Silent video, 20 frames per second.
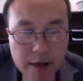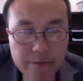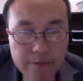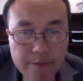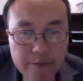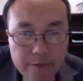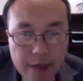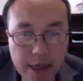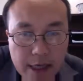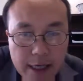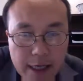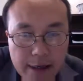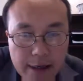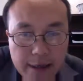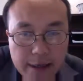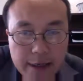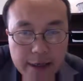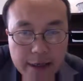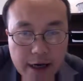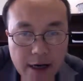I
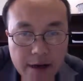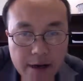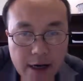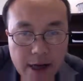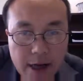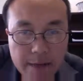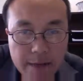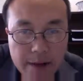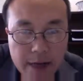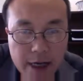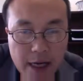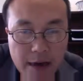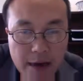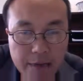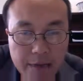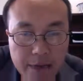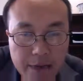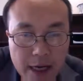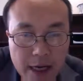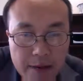think now
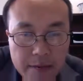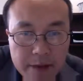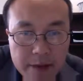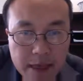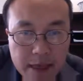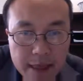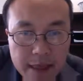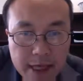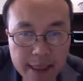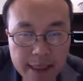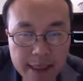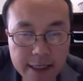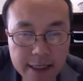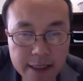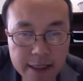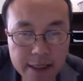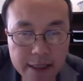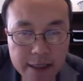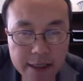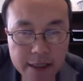I'm now getting
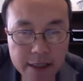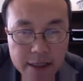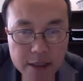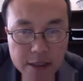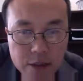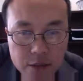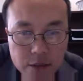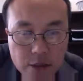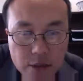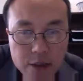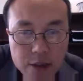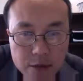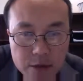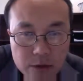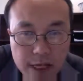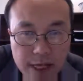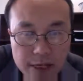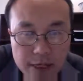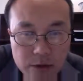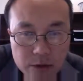and trying to
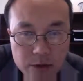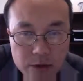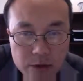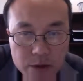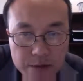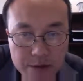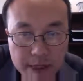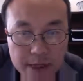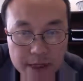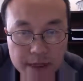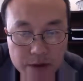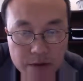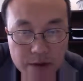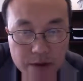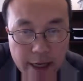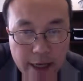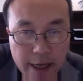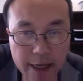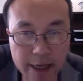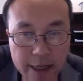get to speak
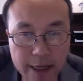slowly.